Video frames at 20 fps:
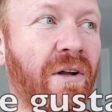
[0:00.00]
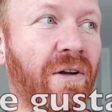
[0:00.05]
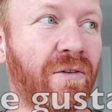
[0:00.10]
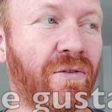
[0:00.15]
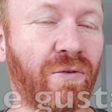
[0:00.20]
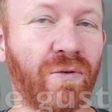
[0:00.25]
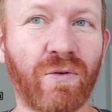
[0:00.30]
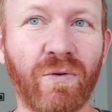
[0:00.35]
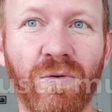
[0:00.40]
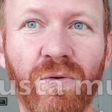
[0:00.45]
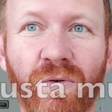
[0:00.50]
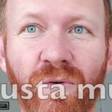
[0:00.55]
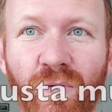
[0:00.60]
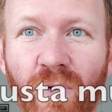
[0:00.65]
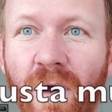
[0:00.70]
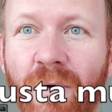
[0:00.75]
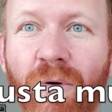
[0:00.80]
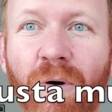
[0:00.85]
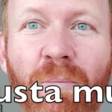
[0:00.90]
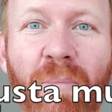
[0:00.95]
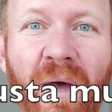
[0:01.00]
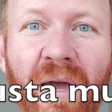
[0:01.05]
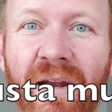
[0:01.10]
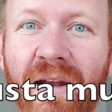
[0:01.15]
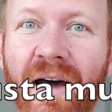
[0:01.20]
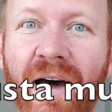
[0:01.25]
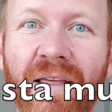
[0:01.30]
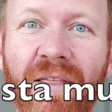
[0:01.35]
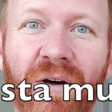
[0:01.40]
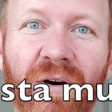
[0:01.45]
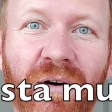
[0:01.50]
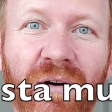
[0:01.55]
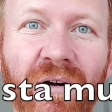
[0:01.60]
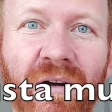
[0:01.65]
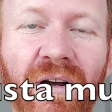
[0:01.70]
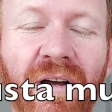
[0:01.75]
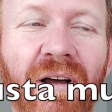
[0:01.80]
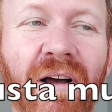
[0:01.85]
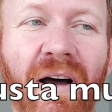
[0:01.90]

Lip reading: tu nuevo peinado.